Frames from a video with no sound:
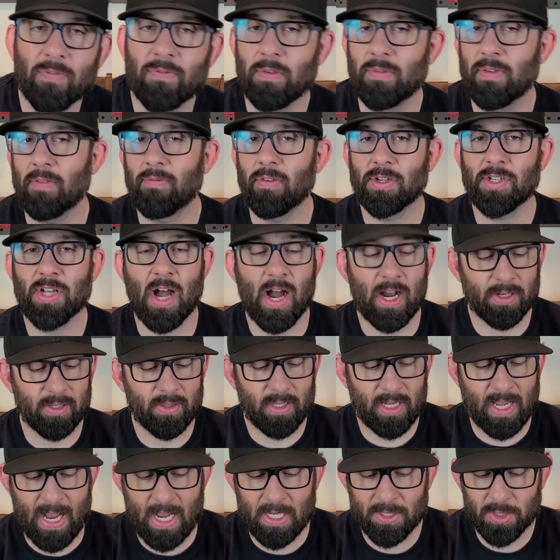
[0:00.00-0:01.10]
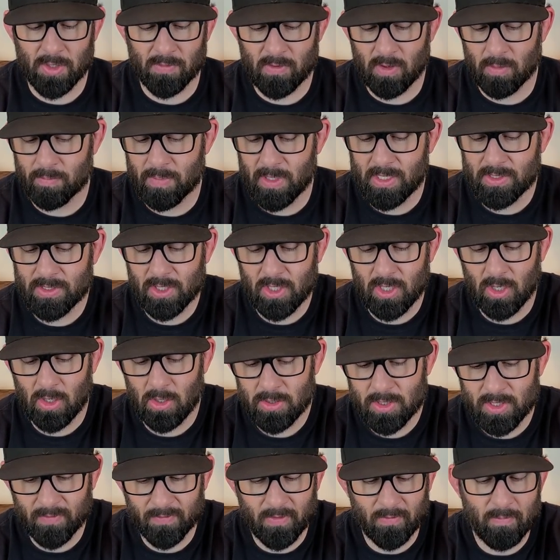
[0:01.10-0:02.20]
if you've ever talked to the guys over at Beast
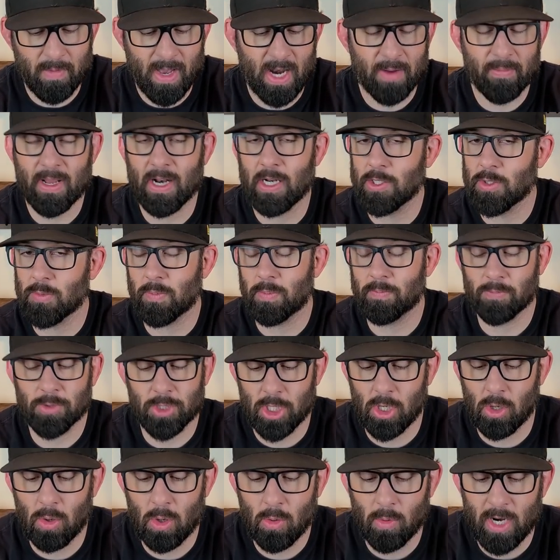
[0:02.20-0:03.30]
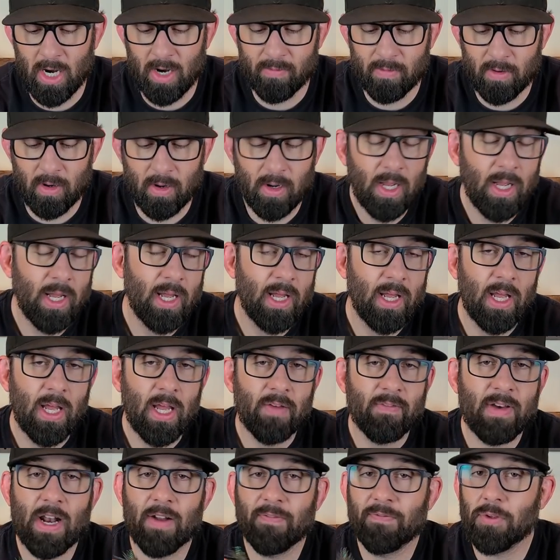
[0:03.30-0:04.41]
Coast, if you've met them at a show or whatever,
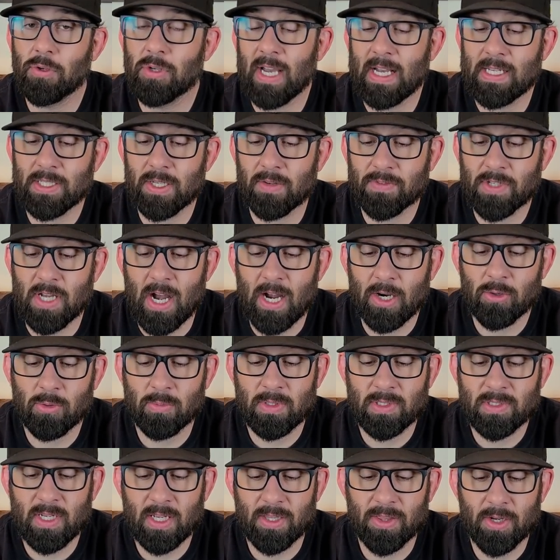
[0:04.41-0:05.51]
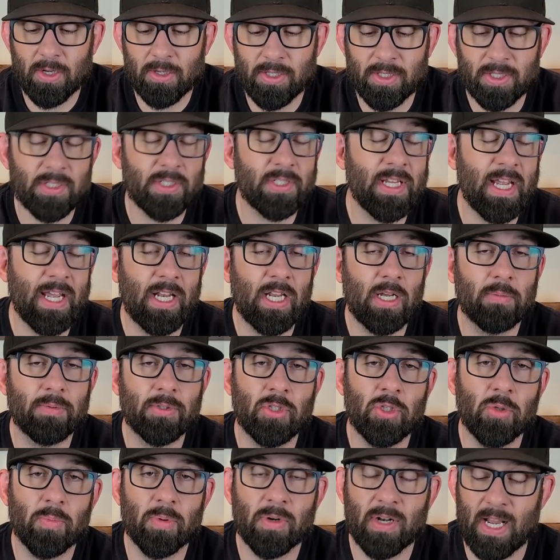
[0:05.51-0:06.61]
had a few guys that have talked to them and said they're just stand up,
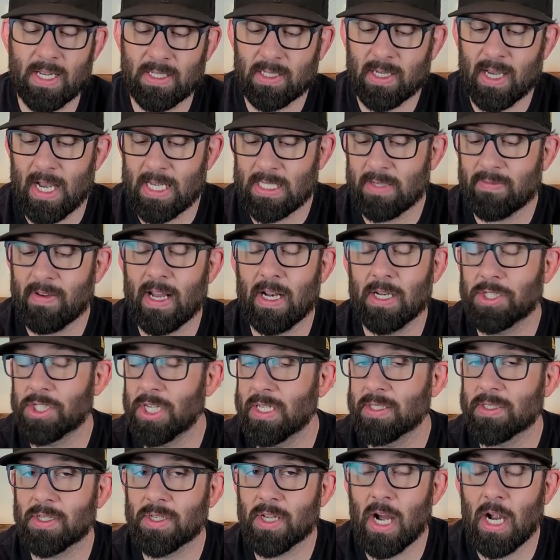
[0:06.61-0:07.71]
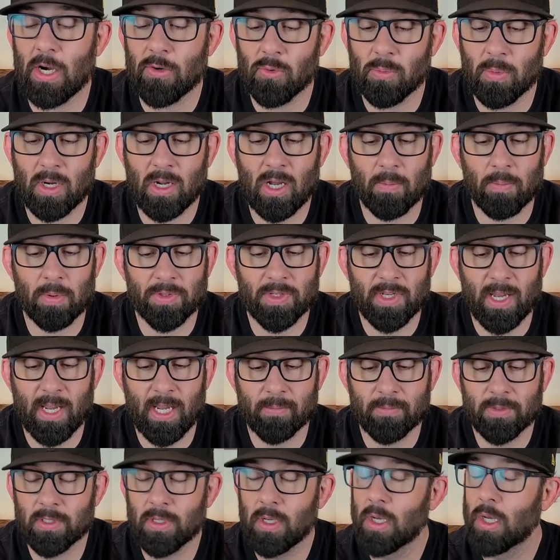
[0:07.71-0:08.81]
super nice guys. I've had a chance to talk to them a couple
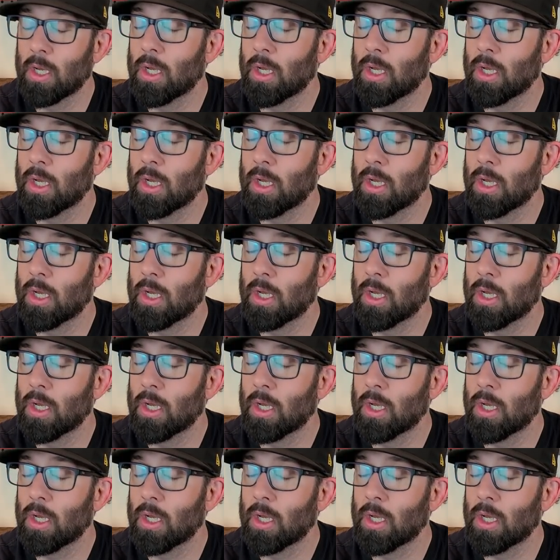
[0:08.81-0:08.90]
times.